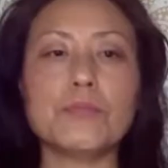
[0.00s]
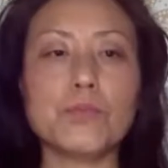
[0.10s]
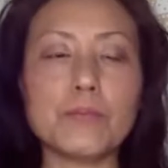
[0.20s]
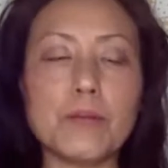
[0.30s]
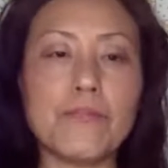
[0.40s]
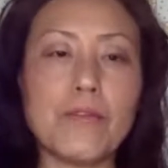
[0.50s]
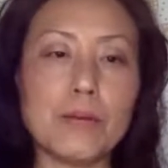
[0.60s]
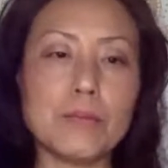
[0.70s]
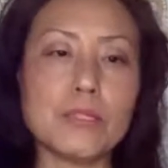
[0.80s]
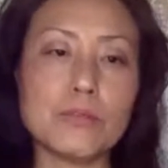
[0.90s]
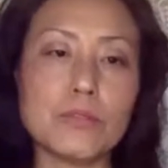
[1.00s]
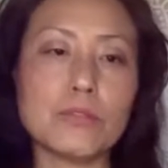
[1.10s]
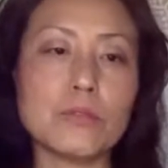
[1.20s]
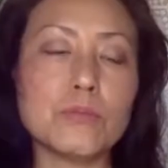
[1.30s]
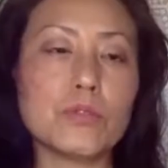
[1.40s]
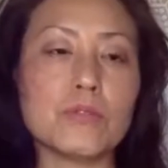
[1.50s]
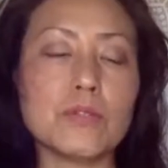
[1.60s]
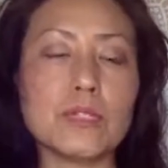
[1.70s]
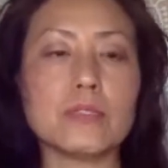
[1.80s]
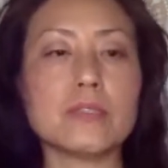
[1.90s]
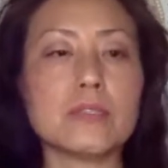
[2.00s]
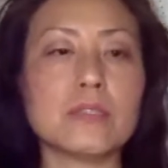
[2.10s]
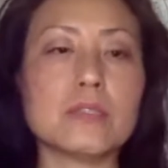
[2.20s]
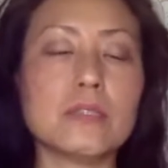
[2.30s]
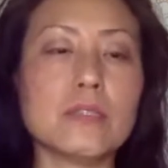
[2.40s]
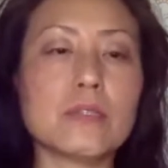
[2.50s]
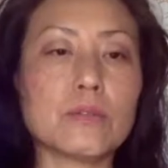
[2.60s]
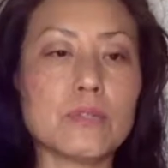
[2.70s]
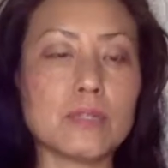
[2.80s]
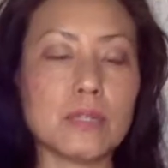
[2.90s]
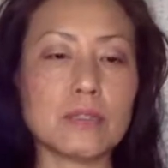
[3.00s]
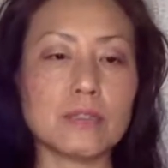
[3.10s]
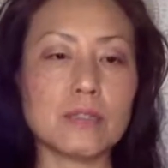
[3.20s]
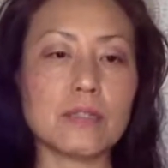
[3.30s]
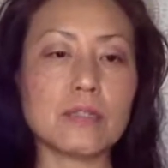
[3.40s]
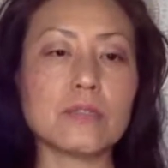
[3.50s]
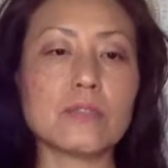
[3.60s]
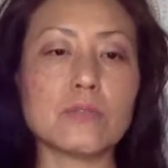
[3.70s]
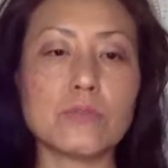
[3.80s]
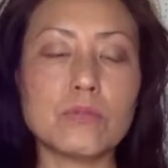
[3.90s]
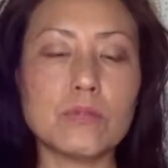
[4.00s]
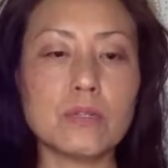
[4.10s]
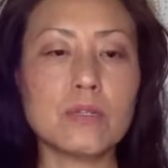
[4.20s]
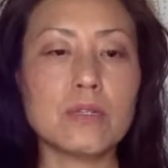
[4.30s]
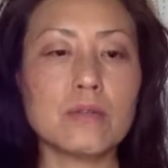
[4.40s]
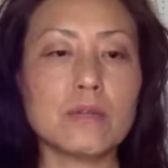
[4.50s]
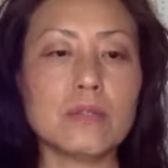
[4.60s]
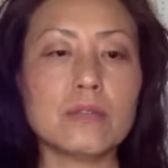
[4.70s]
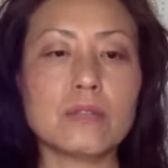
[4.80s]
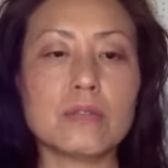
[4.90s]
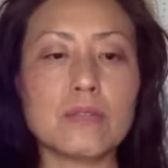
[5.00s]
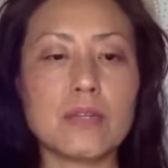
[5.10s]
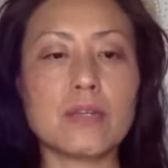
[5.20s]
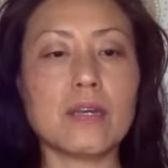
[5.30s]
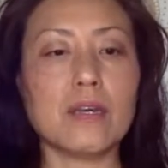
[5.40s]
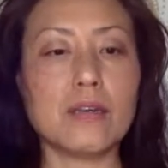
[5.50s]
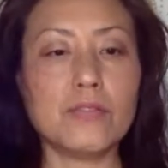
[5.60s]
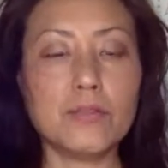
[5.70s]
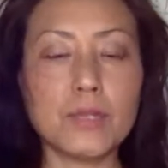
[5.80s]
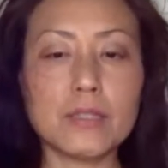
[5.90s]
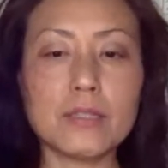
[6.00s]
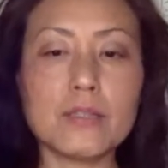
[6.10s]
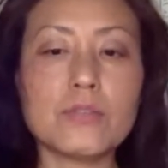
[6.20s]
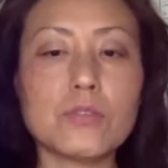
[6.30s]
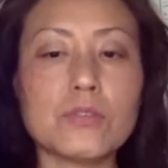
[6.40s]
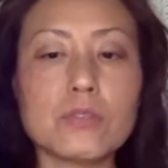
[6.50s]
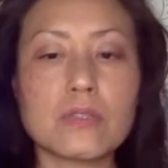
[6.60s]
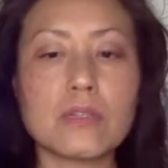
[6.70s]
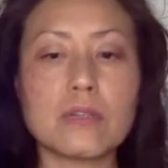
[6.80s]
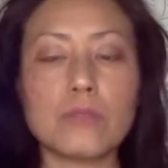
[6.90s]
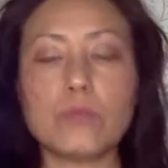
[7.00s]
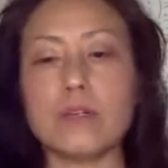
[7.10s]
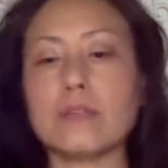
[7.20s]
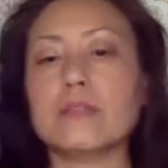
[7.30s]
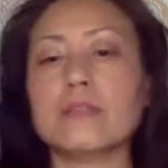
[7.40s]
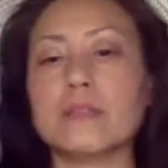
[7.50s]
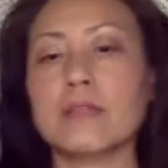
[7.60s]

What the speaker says: with my family, we do more of a secret Santa. So instead of getting everybody gifts, you just get one.